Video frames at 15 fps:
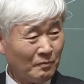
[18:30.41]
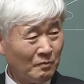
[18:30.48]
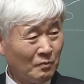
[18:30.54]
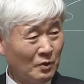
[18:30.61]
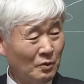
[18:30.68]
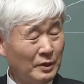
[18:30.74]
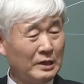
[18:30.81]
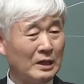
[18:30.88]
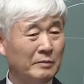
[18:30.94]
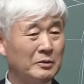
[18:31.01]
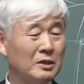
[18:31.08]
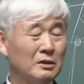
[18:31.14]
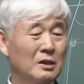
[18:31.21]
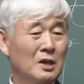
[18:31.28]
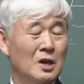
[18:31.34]
because the
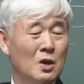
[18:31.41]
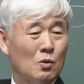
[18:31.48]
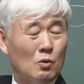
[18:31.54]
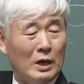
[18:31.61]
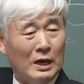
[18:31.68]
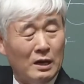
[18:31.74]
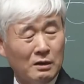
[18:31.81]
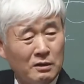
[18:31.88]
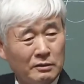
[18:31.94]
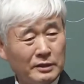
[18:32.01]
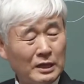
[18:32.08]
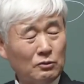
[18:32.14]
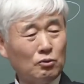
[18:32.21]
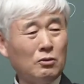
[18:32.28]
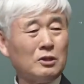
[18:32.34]
other MLM
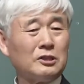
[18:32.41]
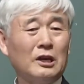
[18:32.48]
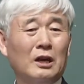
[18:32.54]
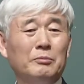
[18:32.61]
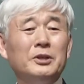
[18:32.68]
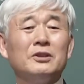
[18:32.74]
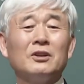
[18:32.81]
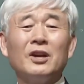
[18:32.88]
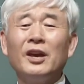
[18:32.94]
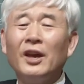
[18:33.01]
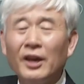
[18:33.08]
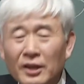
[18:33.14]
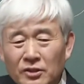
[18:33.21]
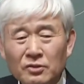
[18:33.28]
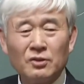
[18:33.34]
business in the past went
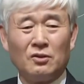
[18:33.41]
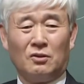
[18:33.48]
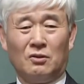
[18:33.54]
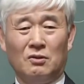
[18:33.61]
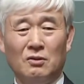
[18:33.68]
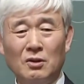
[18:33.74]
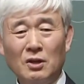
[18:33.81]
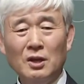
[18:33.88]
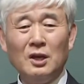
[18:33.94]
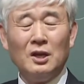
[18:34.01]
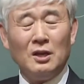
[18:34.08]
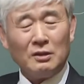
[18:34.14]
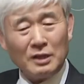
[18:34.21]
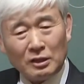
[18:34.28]
down this path.